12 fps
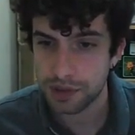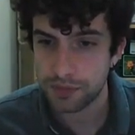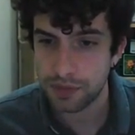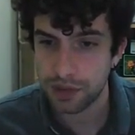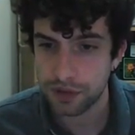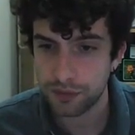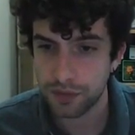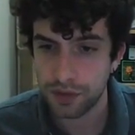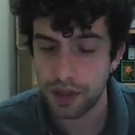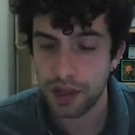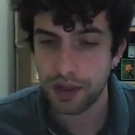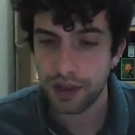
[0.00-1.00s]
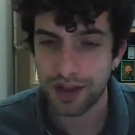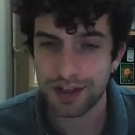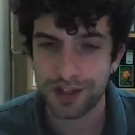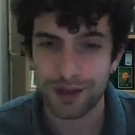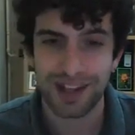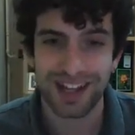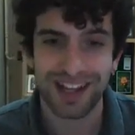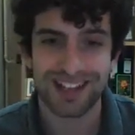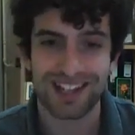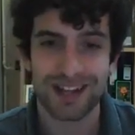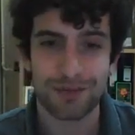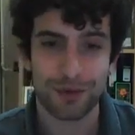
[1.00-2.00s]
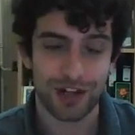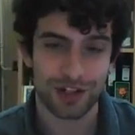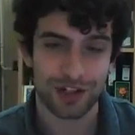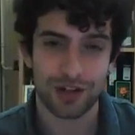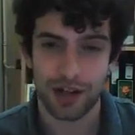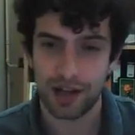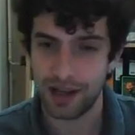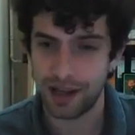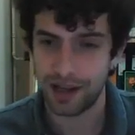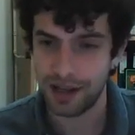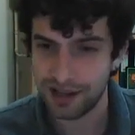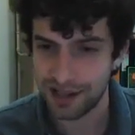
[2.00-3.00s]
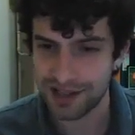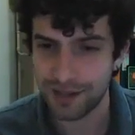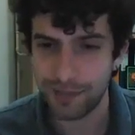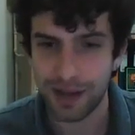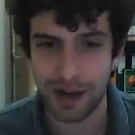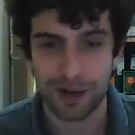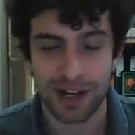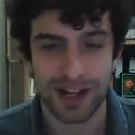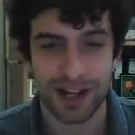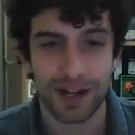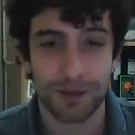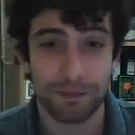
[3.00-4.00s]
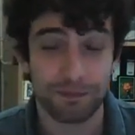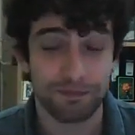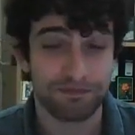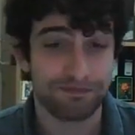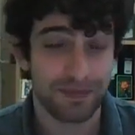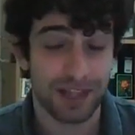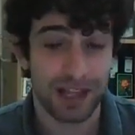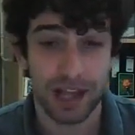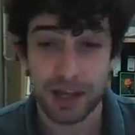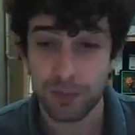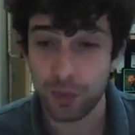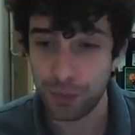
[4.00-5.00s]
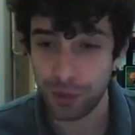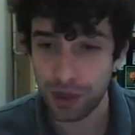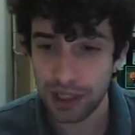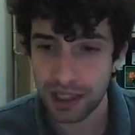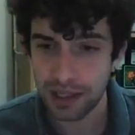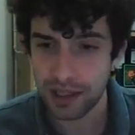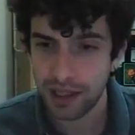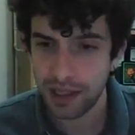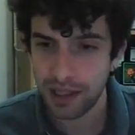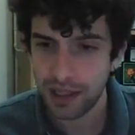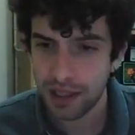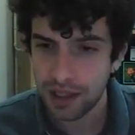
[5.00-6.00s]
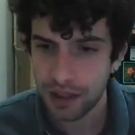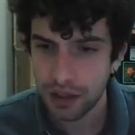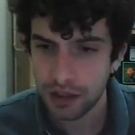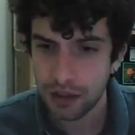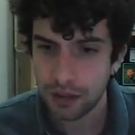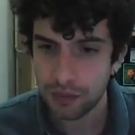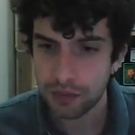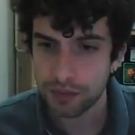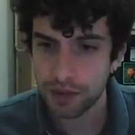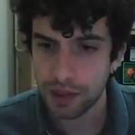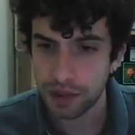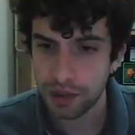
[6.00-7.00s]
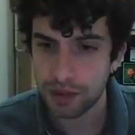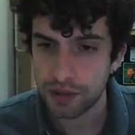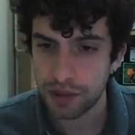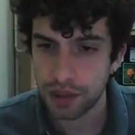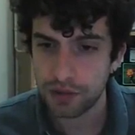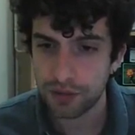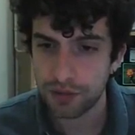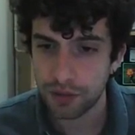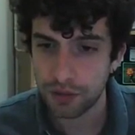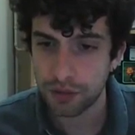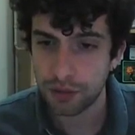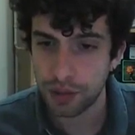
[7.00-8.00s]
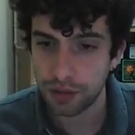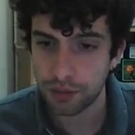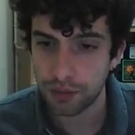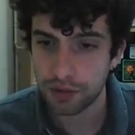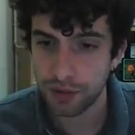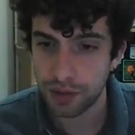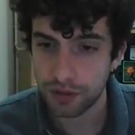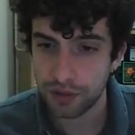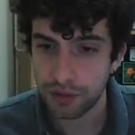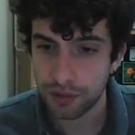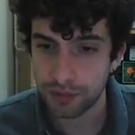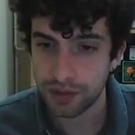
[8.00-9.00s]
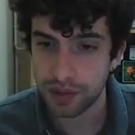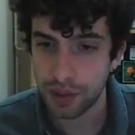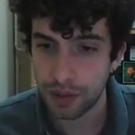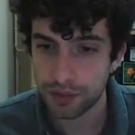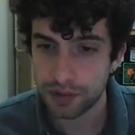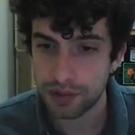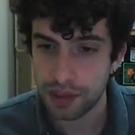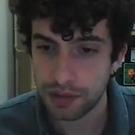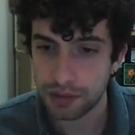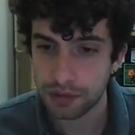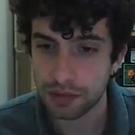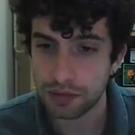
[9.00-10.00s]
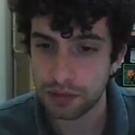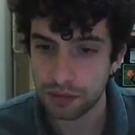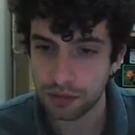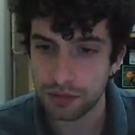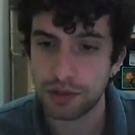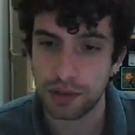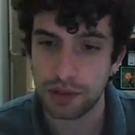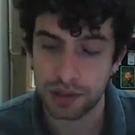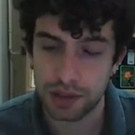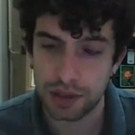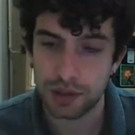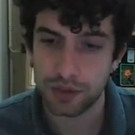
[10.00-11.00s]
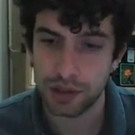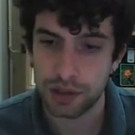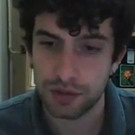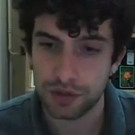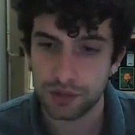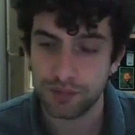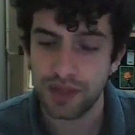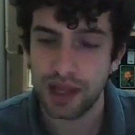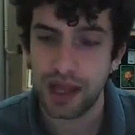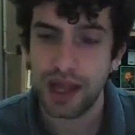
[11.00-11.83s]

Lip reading: His place of birth. So again, the same question, I guess, about Hermoupoli. Sarah, his age on the record was 22. Sarah was dead in 1822.